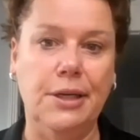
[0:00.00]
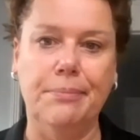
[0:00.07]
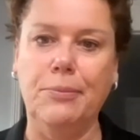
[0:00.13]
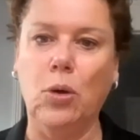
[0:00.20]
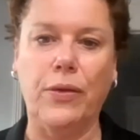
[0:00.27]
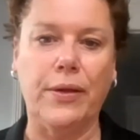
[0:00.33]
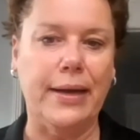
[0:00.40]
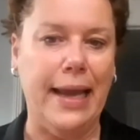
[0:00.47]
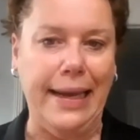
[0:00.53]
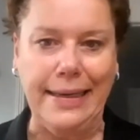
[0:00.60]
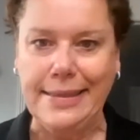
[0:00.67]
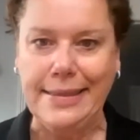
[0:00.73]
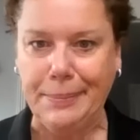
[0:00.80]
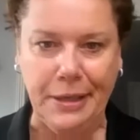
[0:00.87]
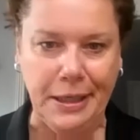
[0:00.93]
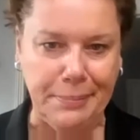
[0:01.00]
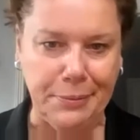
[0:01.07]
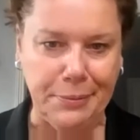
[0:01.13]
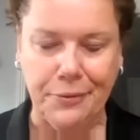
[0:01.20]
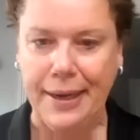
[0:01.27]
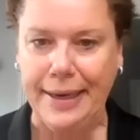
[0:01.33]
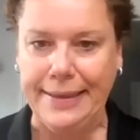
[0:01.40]
more than 80
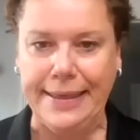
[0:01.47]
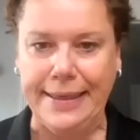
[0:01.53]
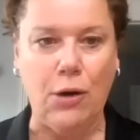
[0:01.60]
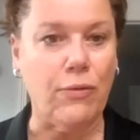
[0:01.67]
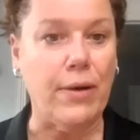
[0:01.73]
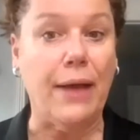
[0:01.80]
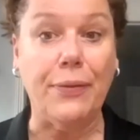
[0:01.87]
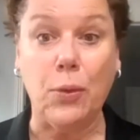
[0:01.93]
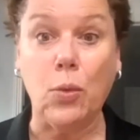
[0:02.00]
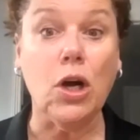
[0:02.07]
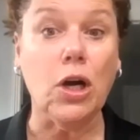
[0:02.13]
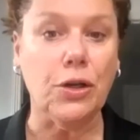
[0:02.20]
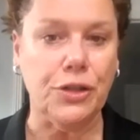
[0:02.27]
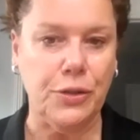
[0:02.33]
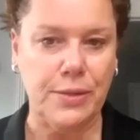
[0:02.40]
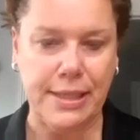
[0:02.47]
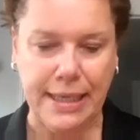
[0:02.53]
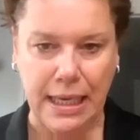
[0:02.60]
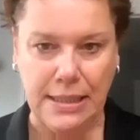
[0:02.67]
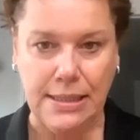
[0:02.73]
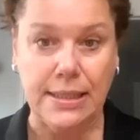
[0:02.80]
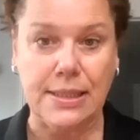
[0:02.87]
people right now around the world using
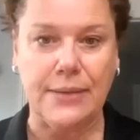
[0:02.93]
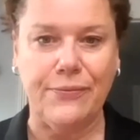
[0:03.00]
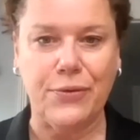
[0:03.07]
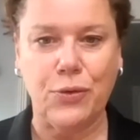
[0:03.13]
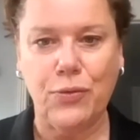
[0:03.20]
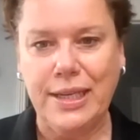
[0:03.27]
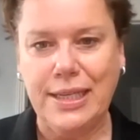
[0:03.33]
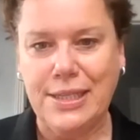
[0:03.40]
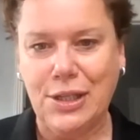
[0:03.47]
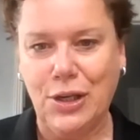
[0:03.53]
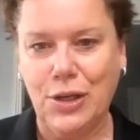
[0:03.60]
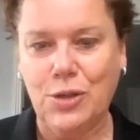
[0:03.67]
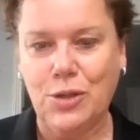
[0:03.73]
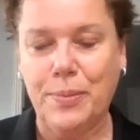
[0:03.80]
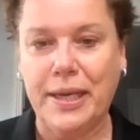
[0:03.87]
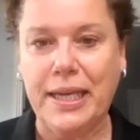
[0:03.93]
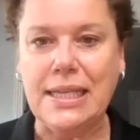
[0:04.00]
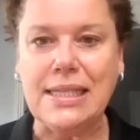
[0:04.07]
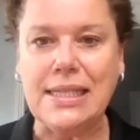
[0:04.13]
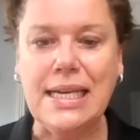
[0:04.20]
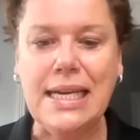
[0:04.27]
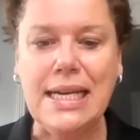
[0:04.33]
our system for research,
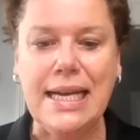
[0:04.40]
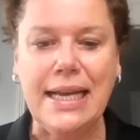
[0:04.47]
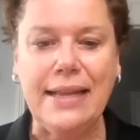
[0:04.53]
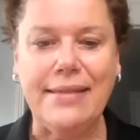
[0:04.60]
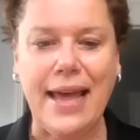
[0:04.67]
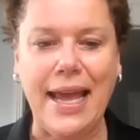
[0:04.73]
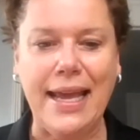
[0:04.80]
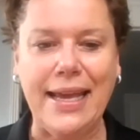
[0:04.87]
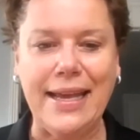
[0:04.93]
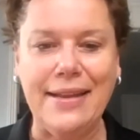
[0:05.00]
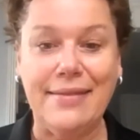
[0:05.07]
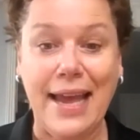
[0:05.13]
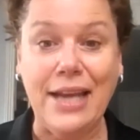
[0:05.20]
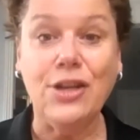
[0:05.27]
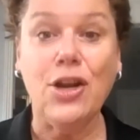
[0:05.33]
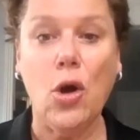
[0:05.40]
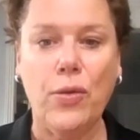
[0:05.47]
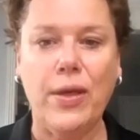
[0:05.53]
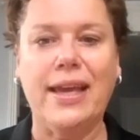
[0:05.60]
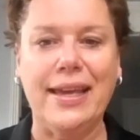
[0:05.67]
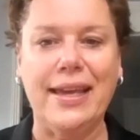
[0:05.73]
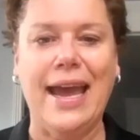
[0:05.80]
because they know they
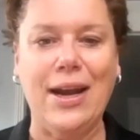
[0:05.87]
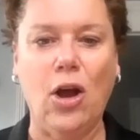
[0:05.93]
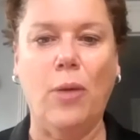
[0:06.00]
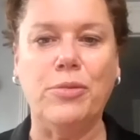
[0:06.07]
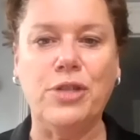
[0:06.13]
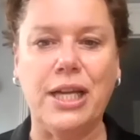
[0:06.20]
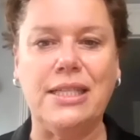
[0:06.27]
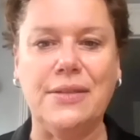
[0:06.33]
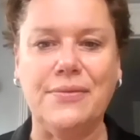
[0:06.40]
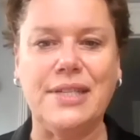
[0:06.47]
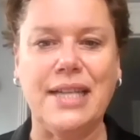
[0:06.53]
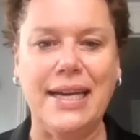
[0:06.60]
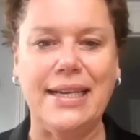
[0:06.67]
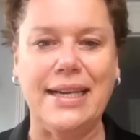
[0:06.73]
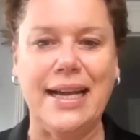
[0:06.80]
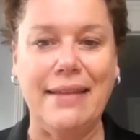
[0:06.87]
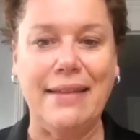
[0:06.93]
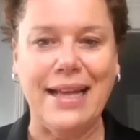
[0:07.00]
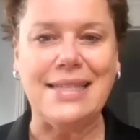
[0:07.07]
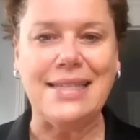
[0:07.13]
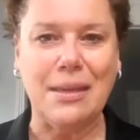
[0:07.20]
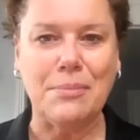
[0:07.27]
can get objective data. And
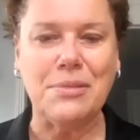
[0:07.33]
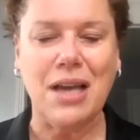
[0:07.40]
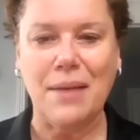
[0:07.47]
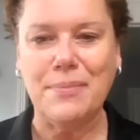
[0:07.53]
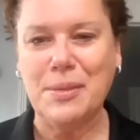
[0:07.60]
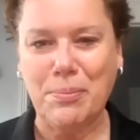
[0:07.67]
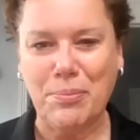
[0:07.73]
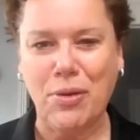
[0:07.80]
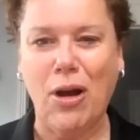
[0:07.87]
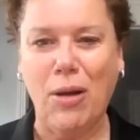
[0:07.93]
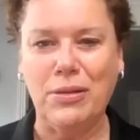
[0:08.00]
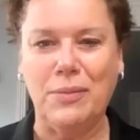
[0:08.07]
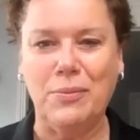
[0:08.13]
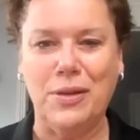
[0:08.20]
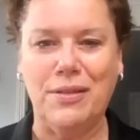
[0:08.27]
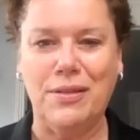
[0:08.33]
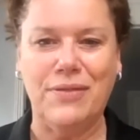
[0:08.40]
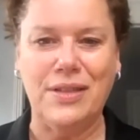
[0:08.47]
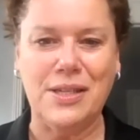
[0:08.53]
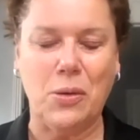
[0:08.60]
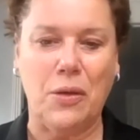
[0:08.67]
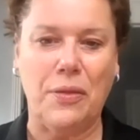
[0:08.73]
that's sometimes a problem with
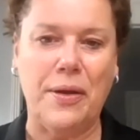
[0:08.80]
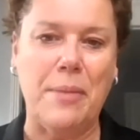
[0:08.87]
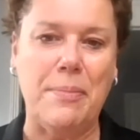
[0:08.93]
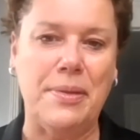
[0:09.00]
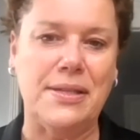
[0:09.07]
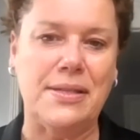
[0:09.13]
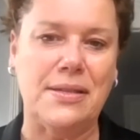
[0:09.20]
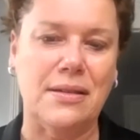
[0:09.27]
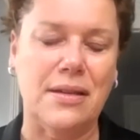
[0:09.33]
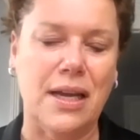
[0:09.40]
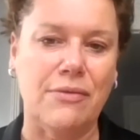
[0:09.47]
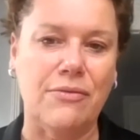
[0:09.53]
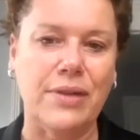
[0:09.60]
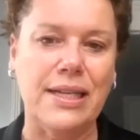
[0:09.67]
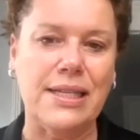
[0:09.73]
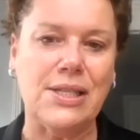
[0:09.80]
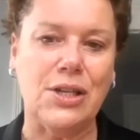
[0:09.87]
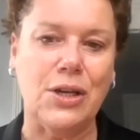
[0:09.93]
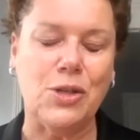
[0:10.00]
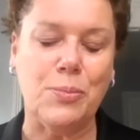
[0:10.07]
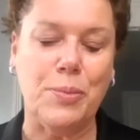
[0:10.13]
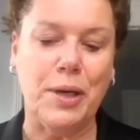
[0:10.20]
physical therapists and
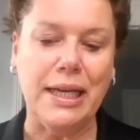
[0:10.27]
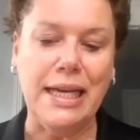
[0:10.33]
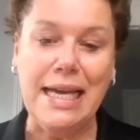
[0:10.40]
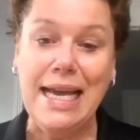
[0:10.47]
research. But